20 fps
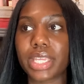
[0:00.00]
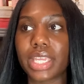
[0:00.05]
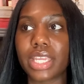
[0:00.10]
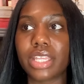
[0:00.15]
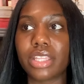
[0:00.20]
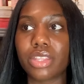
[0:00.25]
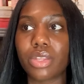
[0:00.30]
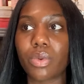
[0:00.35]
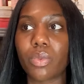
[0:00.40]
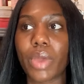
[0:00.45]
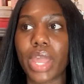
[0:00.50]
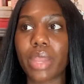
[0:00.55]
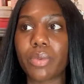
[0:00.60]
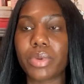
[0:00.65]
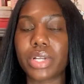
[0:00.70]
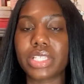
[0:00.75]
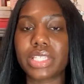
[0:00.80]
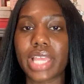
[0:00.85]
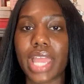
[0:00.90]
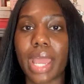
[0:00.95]
in the way
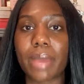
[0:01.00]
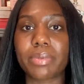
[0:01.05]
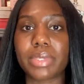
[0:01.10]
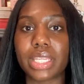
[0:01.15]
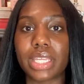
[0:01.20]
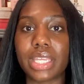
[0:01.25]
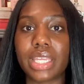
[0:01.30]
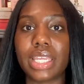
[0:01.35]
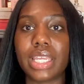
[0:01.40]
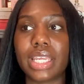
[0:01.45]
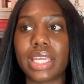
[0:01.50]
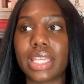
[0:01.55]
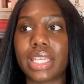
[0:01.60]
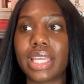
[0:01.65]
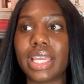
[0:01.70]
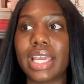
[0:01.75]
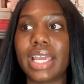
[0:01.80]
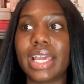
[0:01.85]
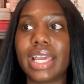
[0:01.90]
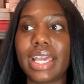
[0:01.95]
we're tapped in